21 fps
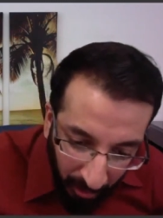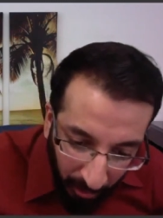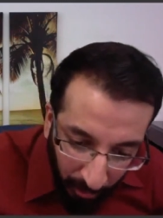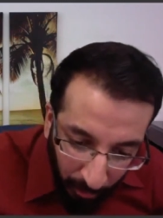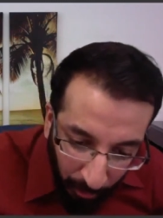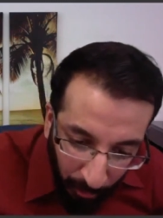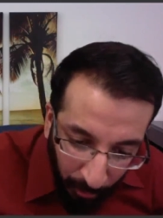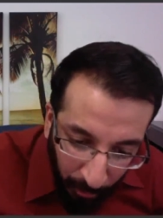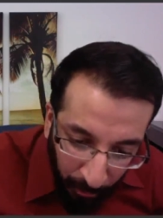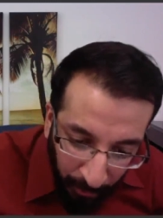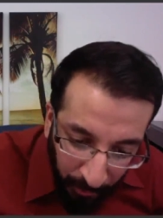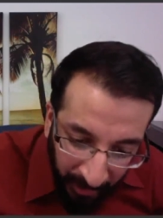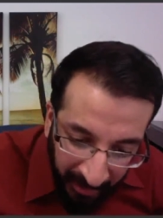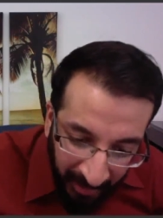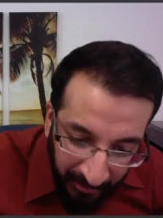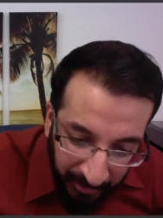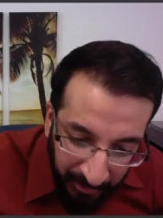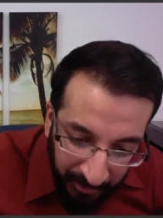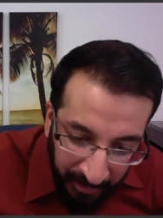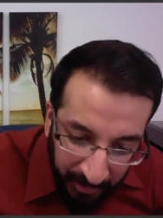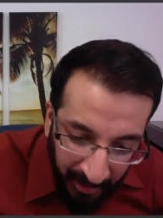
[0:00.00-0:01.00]
We
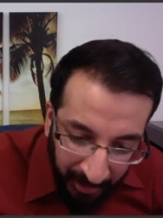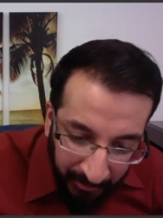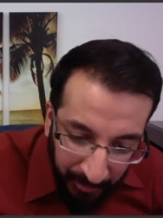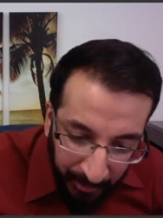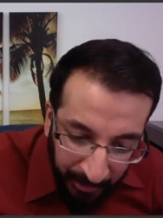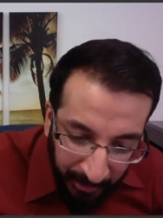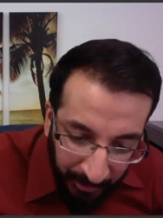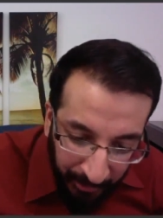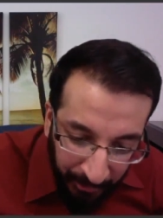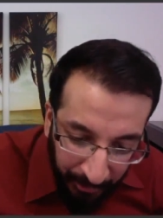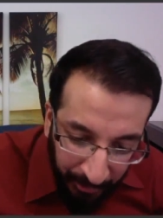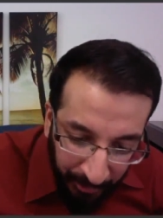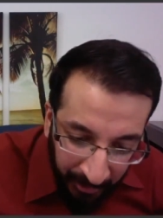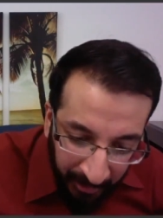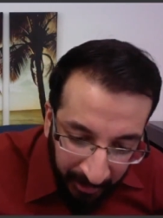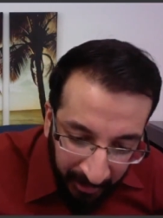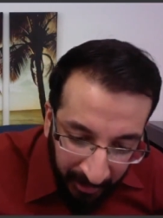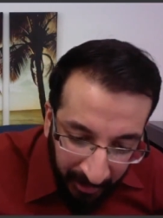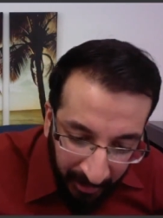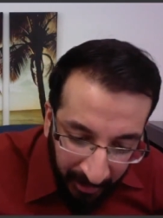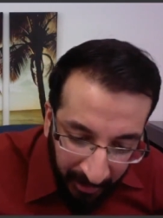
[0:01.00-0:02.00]
have a
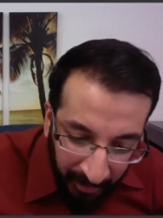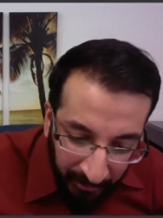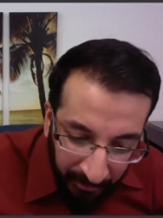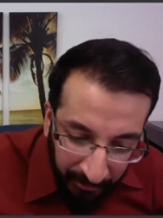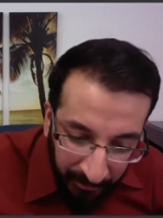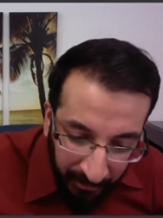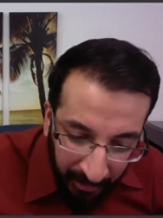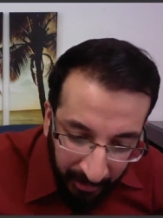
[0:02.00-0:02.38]
plethora of